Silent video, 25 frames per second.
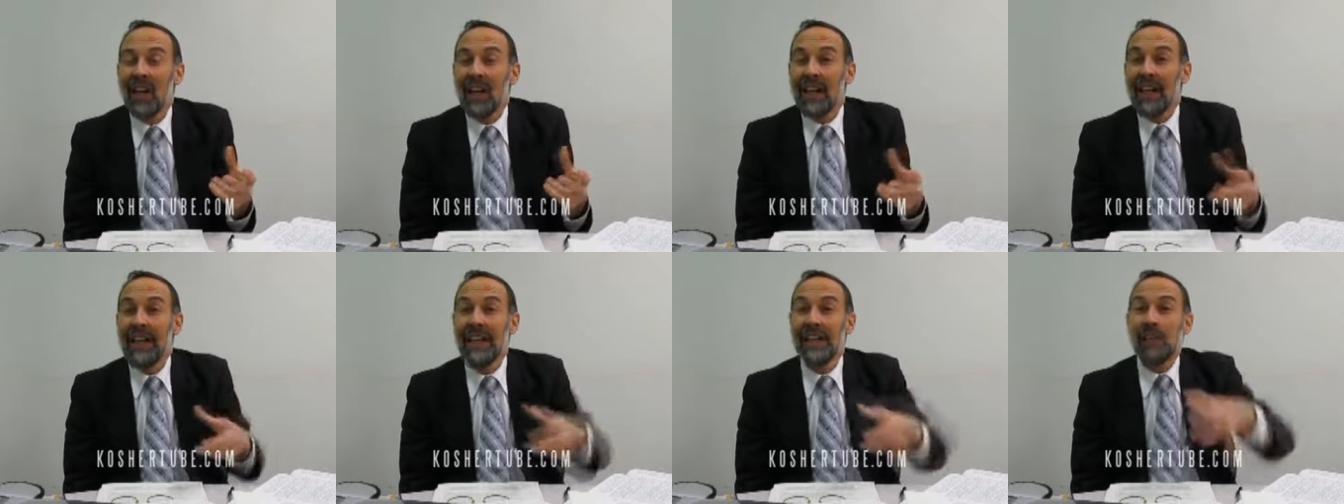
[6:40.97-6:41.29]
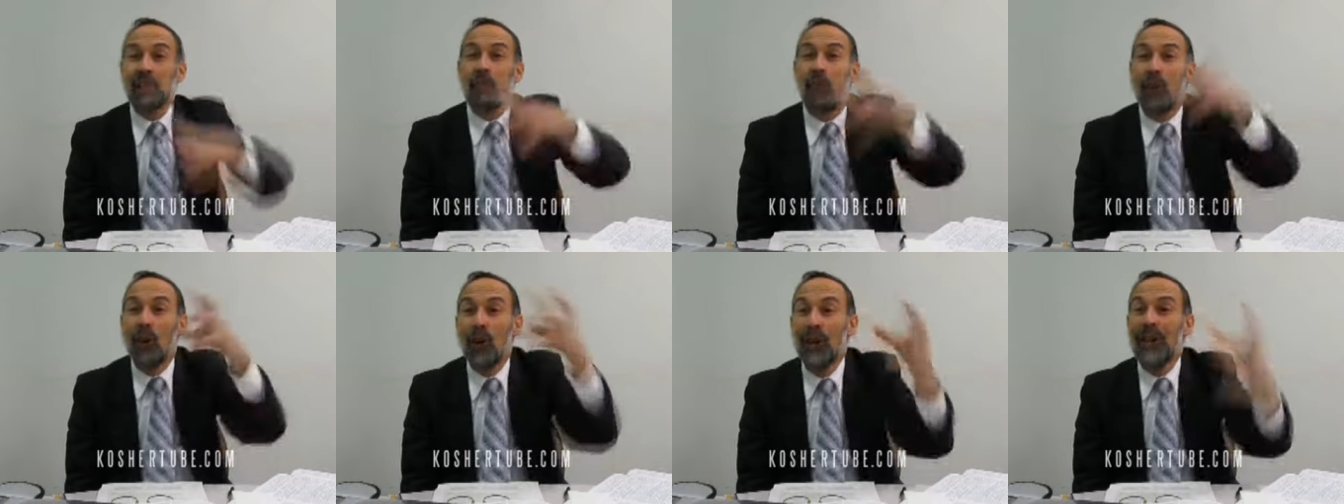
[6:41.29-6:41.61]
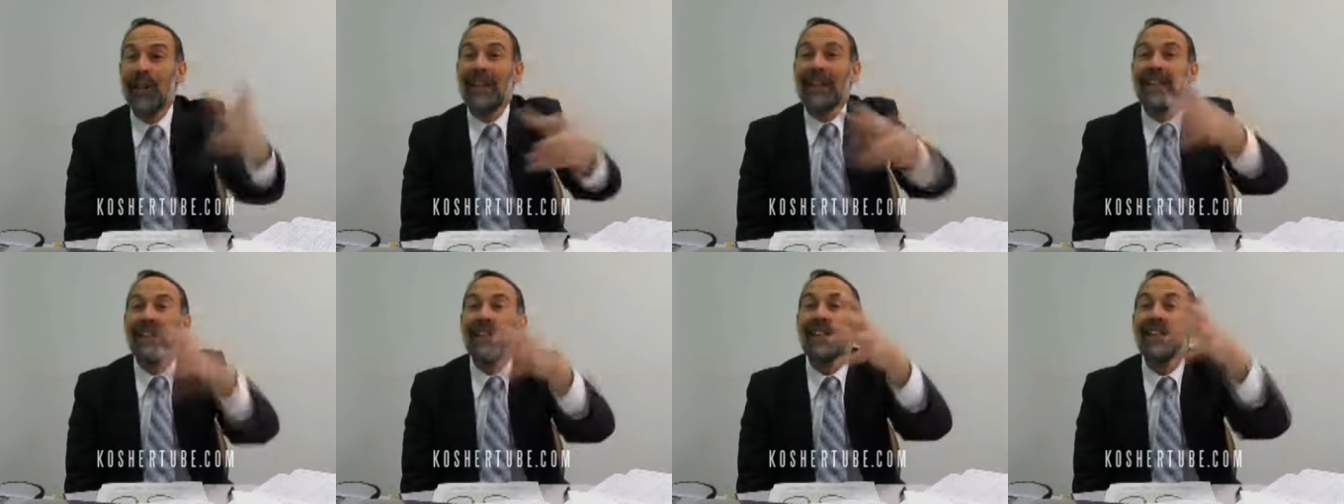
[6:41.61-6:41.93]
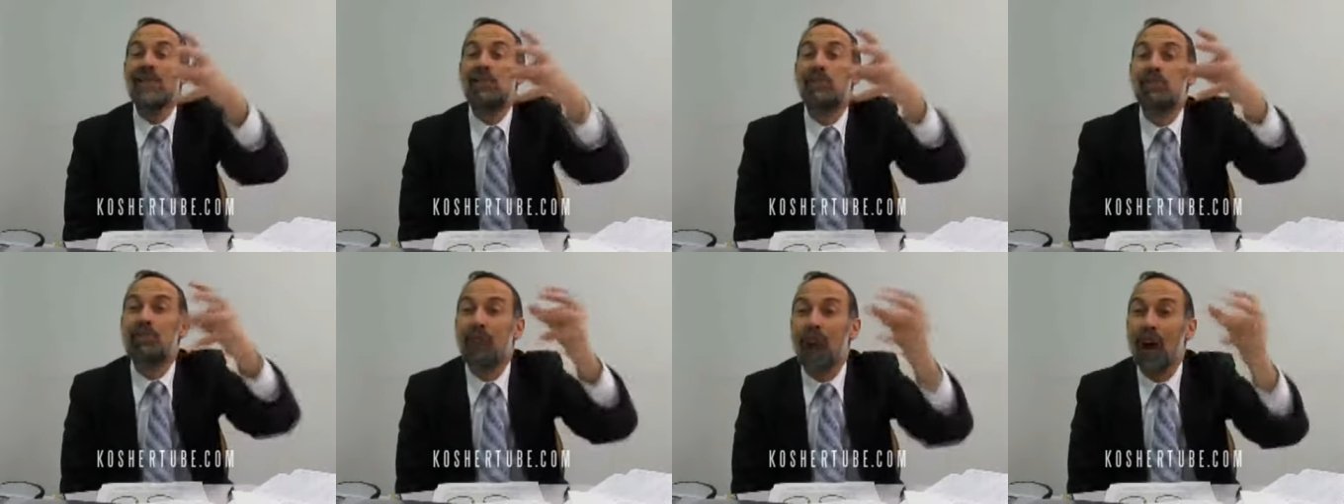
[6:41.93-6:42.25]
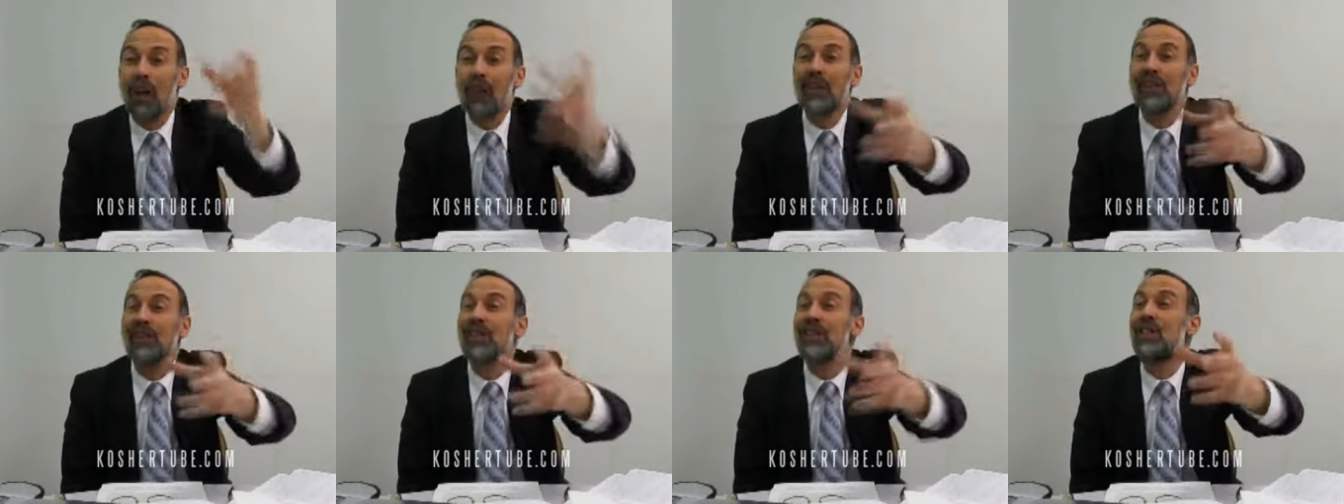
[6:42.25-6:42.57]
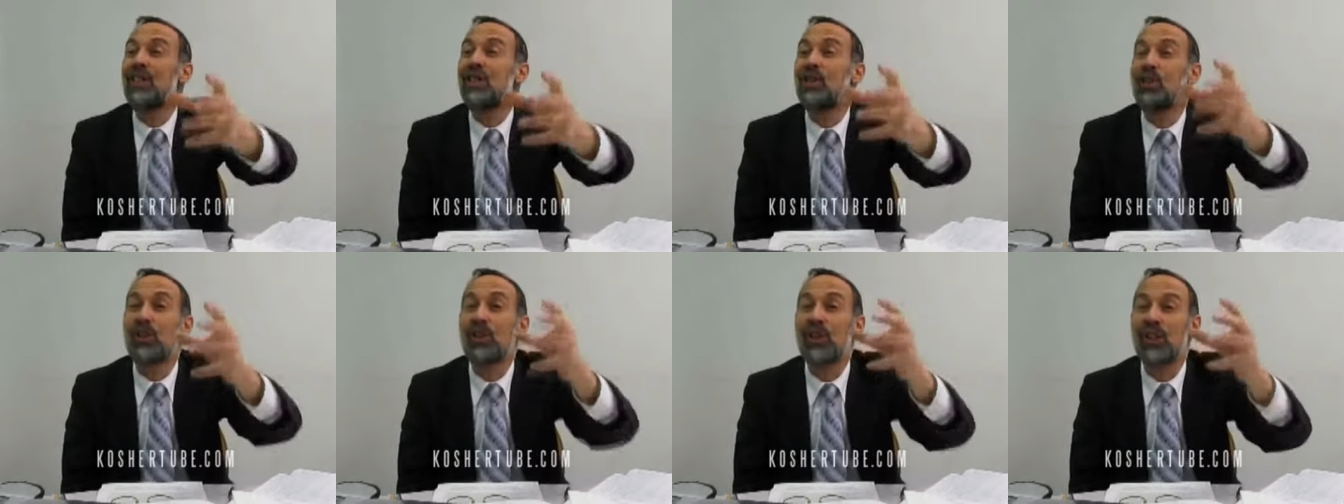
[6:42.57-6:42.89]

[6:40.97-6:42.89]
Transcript: is putting his brothers into a